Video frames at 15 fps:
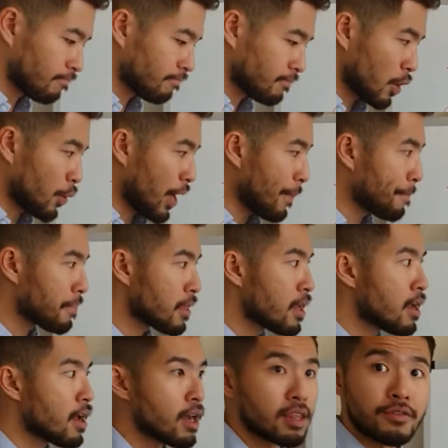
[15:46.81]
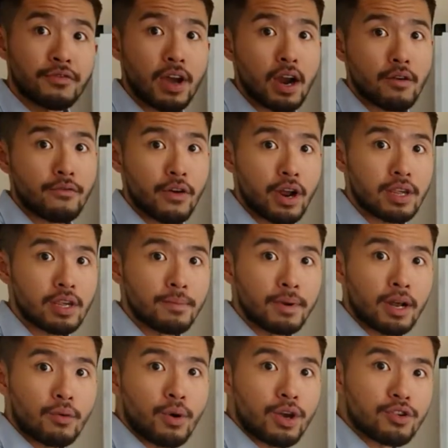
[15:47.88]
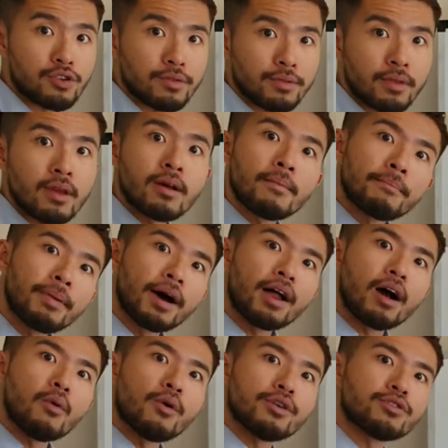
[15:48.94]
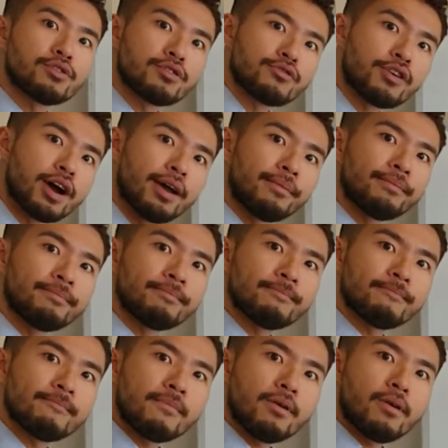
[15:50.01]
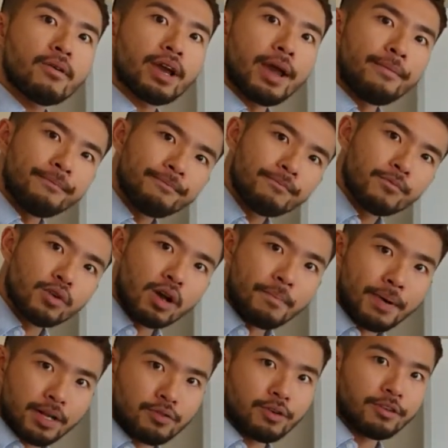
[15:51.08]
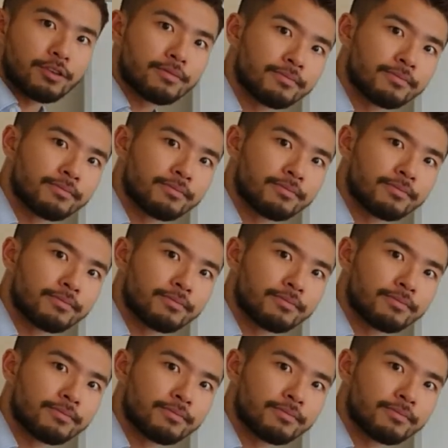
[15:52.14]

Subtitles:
Okay? It's very, very similar question, but I want you to try it. Okay? We'll come back to it.